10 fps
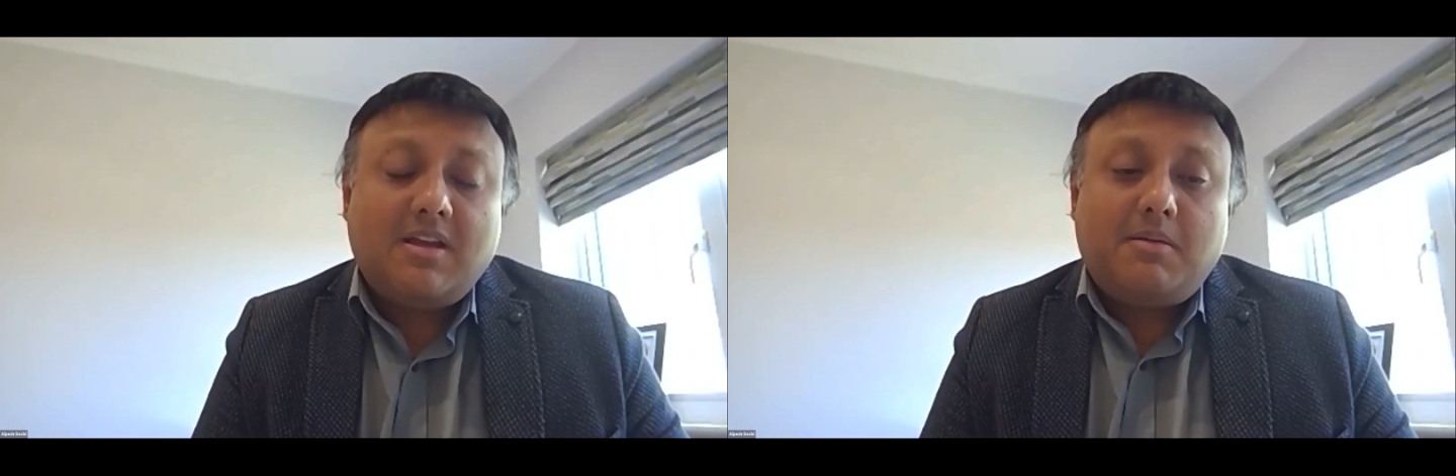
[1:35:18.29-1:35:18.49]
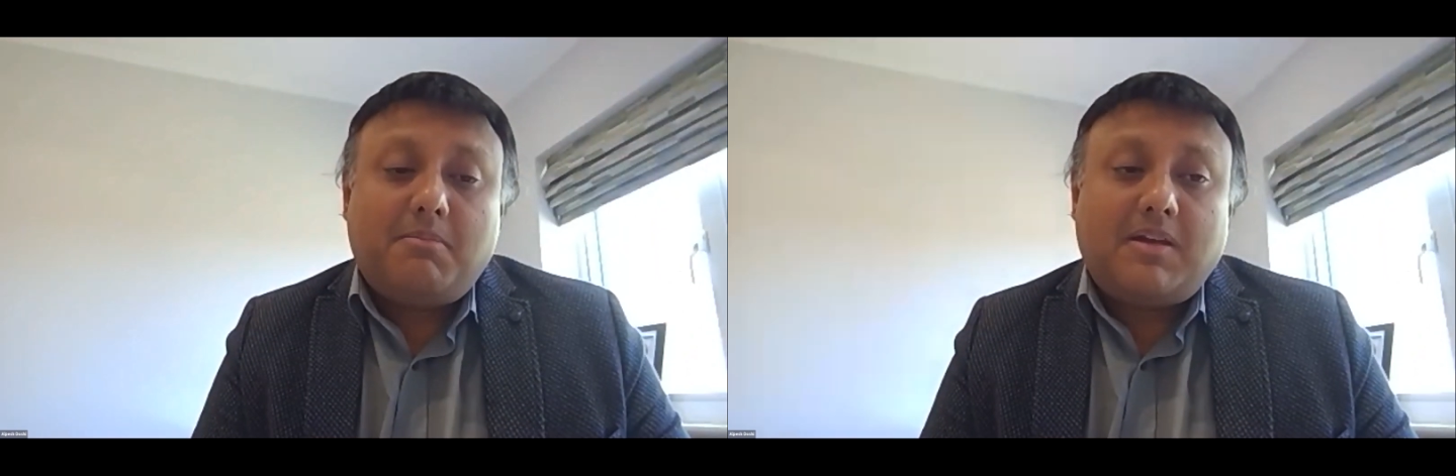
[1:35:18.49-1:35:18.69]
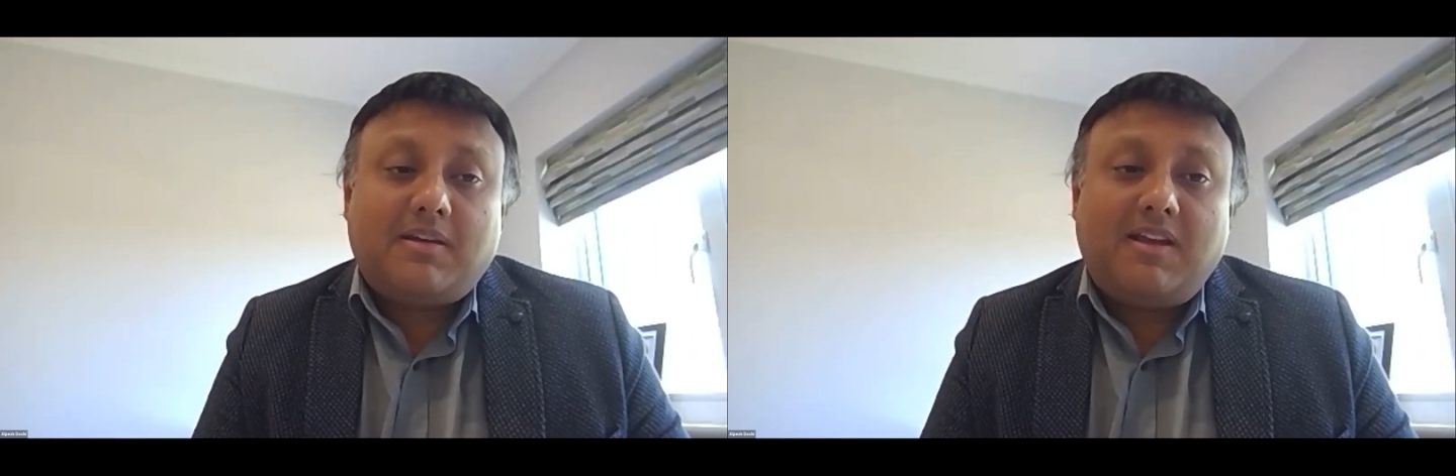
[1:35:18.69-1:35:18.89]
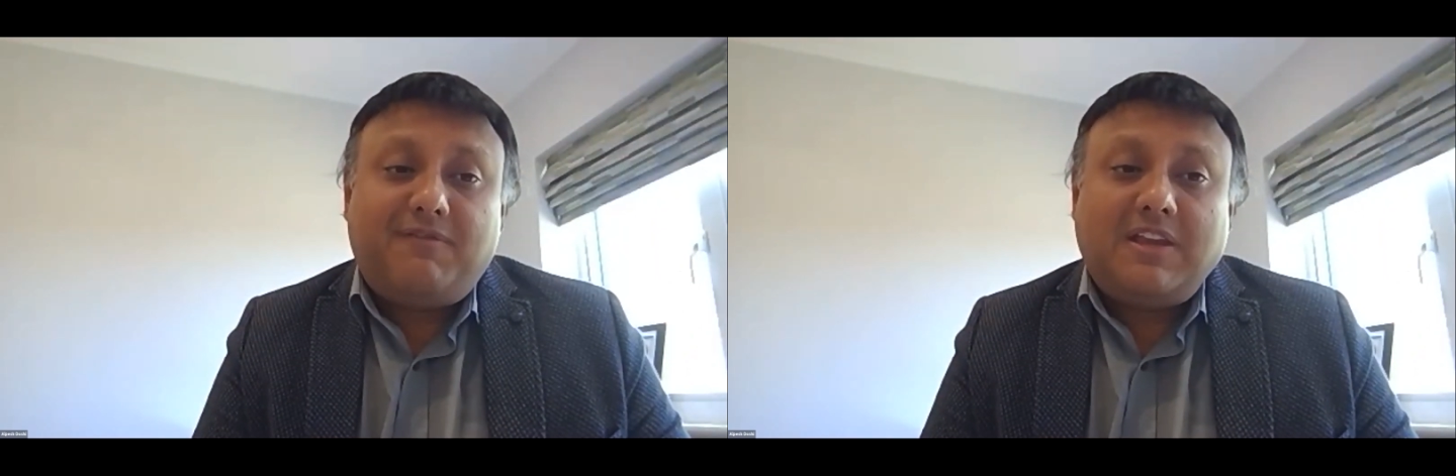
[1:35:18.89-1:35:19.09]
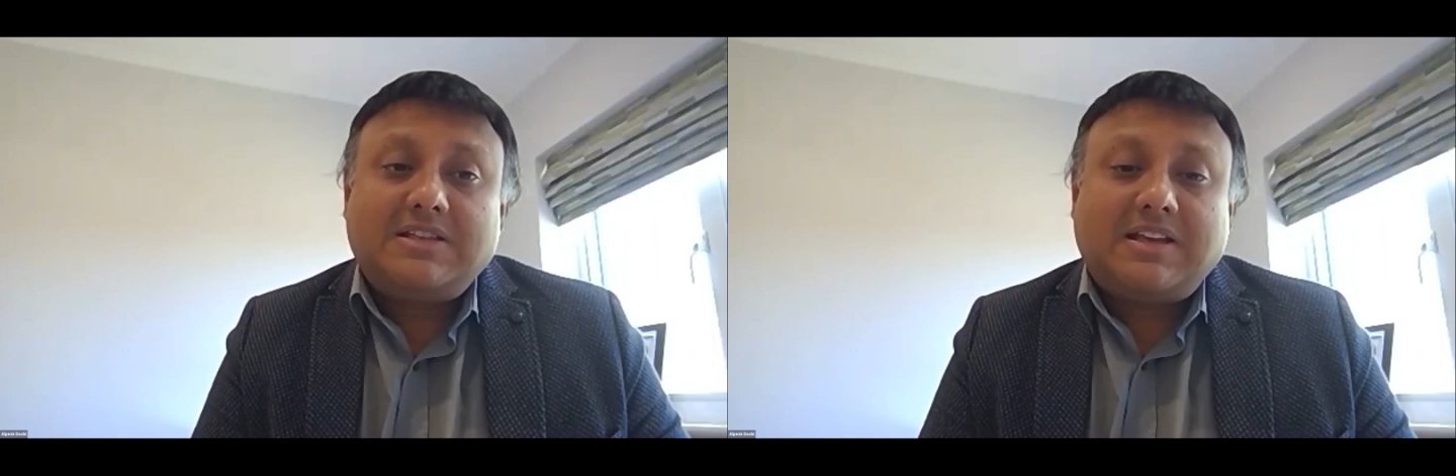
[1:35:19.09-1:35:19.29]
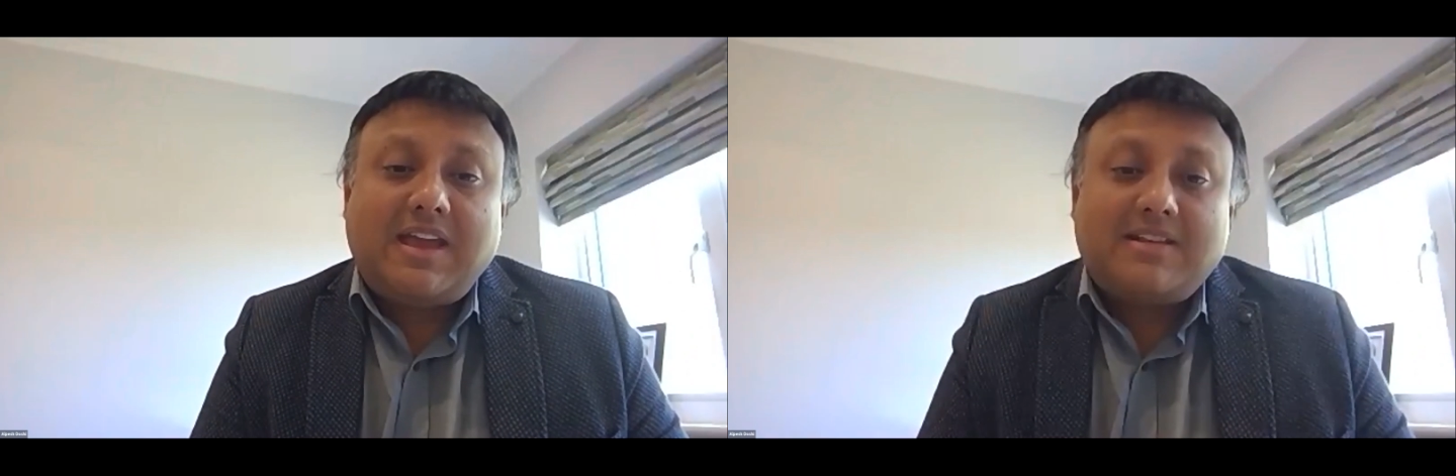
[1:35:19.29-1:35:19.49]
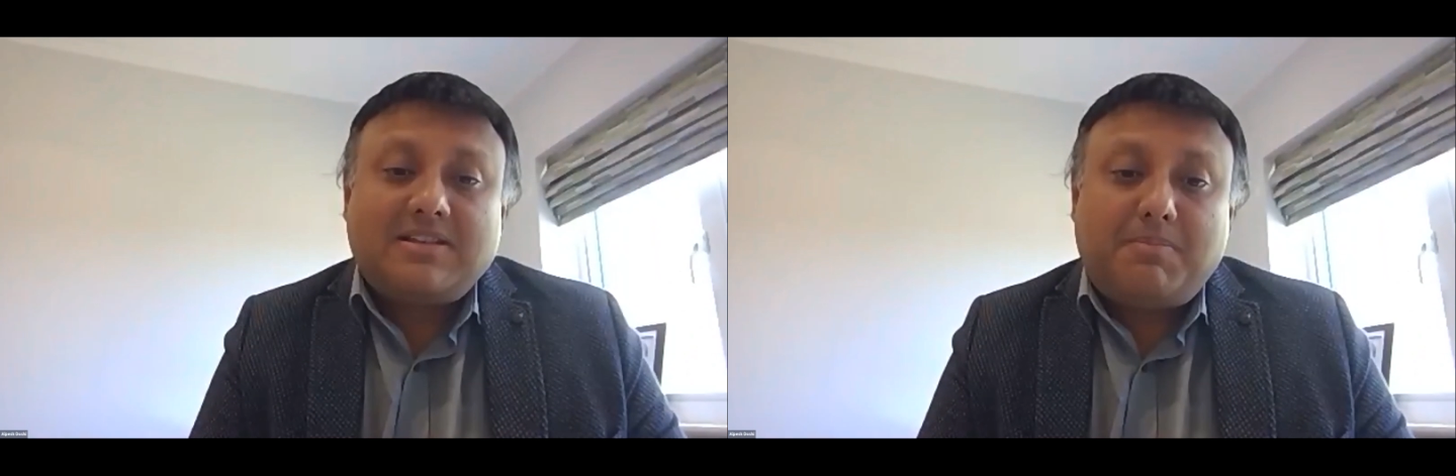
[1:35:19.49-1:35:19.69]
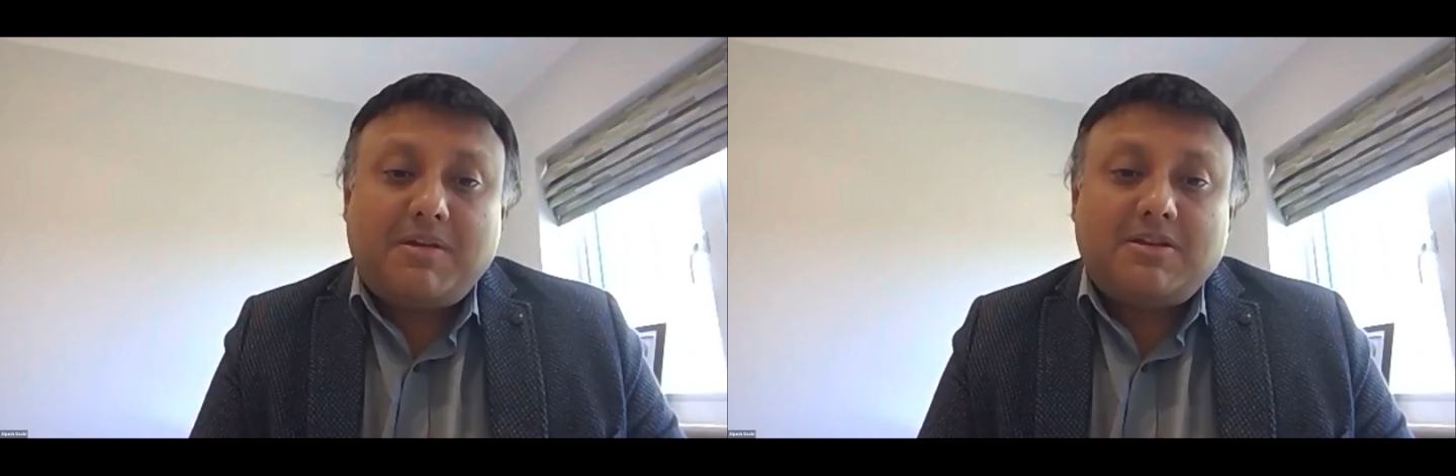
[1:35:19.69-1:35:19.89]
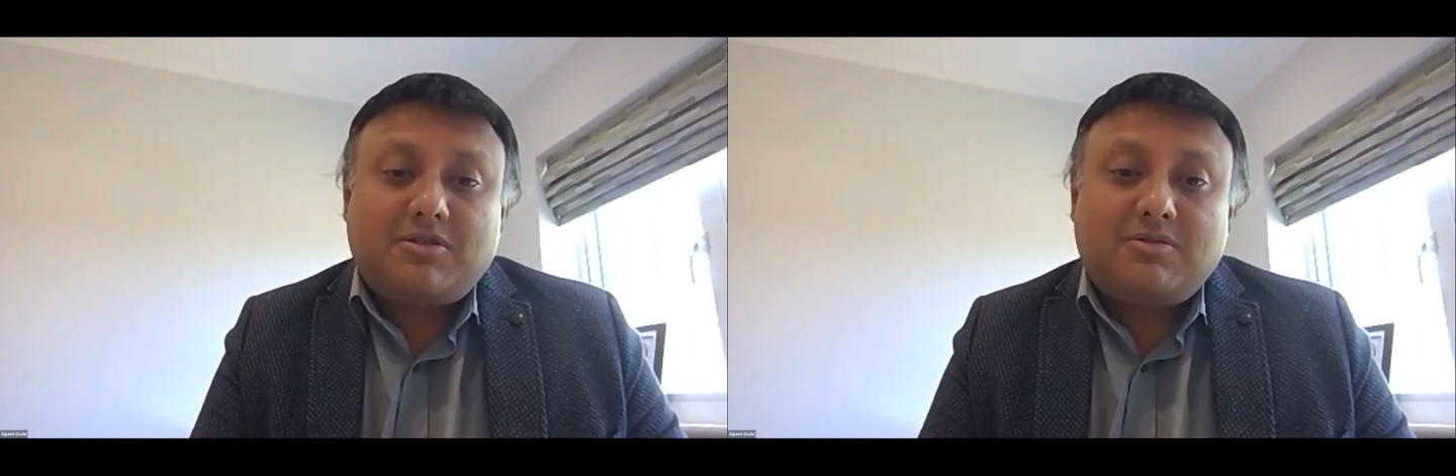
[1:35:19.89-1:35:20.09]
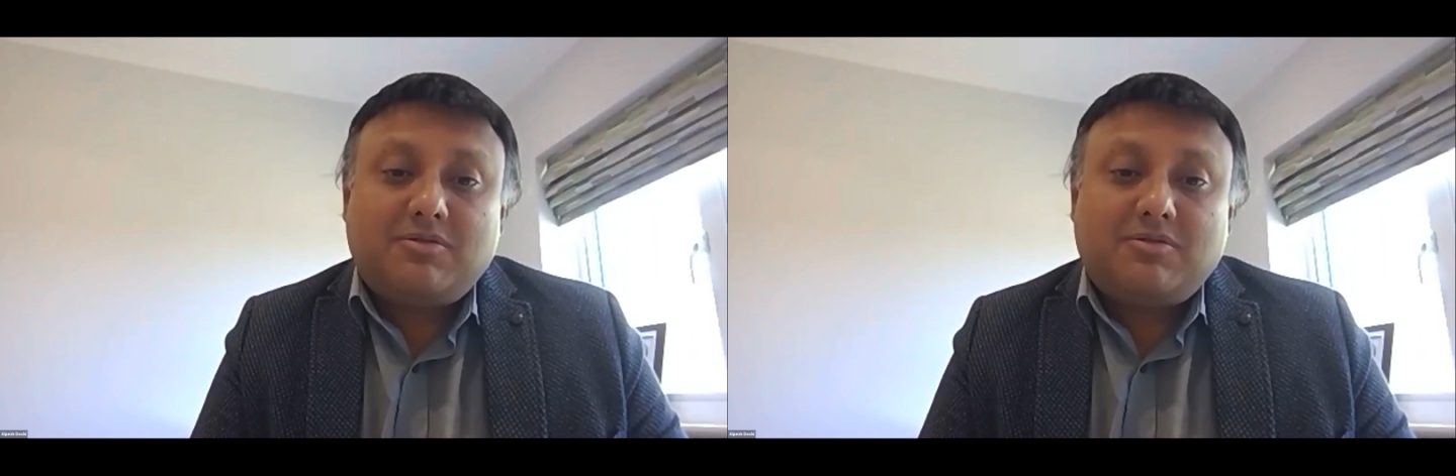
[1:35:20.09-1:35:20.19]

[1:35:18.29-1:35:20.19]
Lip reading: But if there's a cancer patient